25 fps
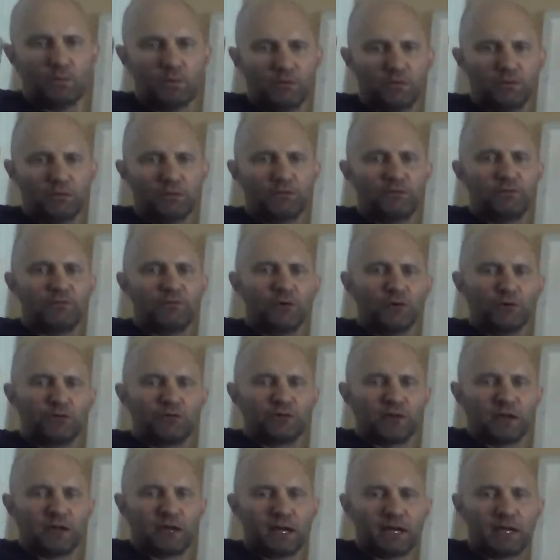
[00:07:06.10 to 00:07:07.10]
What's the
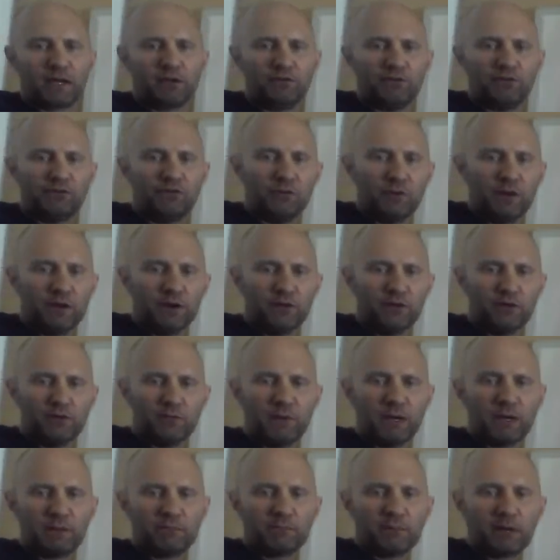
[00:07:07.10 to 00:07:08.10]
first thing I can do here
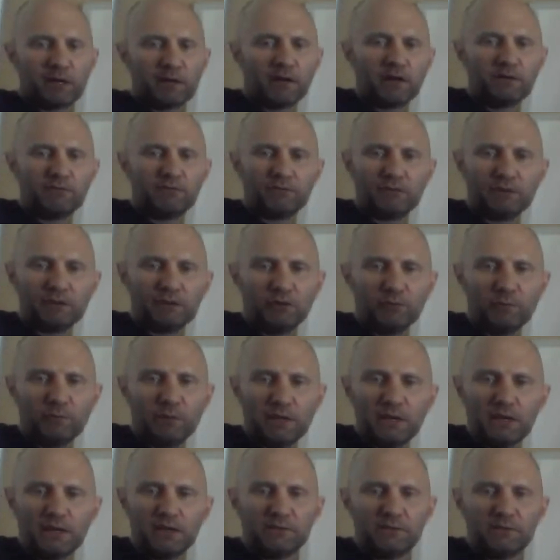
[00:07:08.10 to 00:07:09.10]
to make my life a little
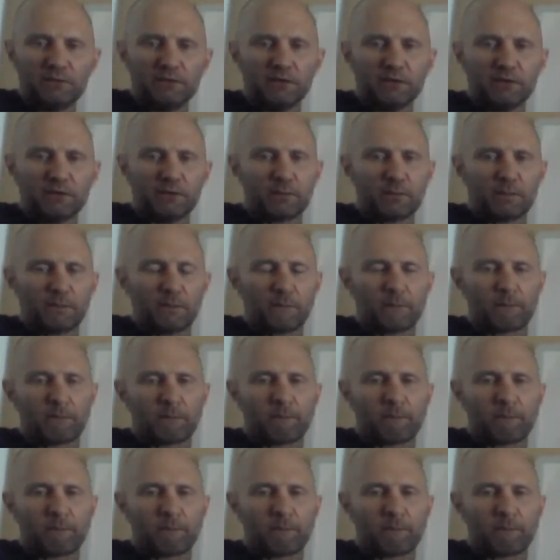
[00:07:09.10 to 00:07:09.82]
bit easier?